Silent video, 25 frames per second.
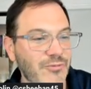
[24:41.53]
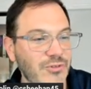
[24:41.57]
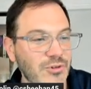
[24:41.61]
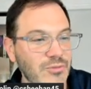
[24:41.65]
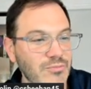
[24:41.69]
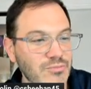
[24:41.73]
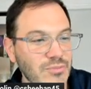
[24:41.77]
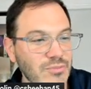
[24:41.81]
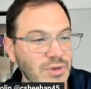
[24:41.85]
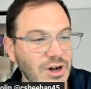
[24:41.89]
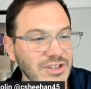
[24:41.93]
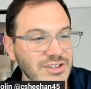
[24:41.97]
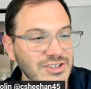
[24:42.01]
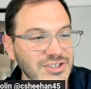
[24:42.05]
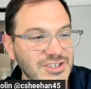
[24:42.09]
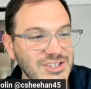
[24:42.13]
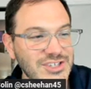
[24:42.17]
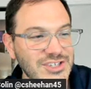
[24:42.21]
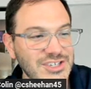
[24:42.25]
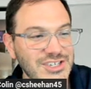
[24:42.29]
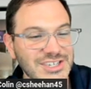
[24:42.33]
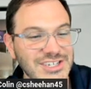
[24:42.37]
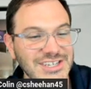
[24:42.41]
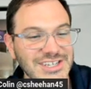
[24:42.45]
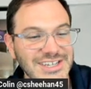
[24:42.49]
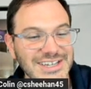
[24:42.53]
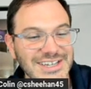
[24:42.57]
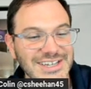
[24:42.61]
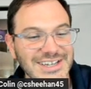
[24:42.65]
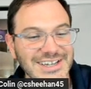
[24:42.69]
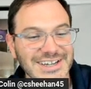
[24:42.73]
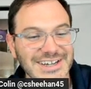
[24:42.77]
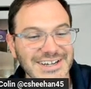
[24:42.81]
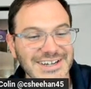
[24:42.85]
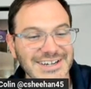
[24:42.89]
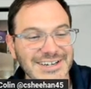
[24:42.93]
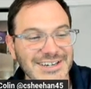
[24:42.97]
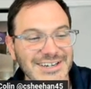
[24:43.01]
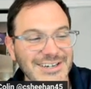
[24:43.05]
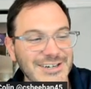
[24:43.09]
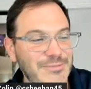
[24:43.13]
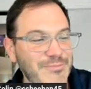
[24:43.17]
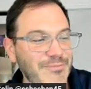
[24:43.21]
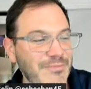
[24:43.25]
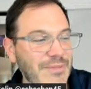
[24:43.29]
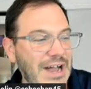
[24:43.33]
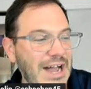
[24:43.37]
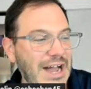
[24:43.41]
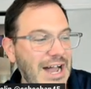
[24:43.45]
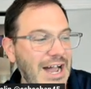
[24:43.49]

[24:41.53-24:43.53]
for months. I'm